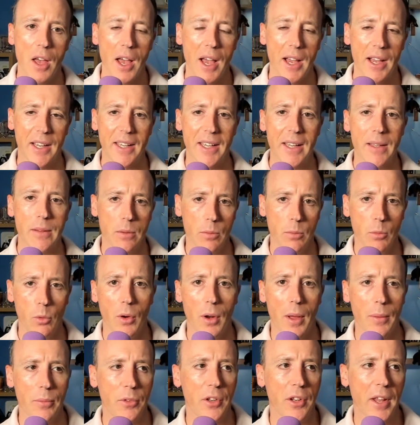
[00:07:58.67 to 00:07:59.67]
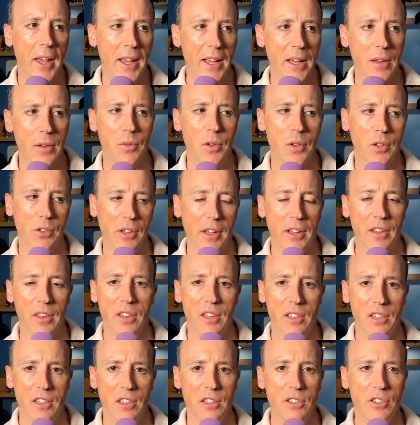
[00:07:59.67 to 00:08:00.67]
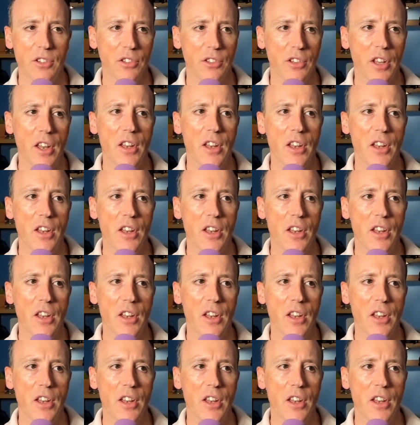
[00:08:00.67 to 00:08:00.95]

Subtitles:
and keep them all up to date. It feels like this is just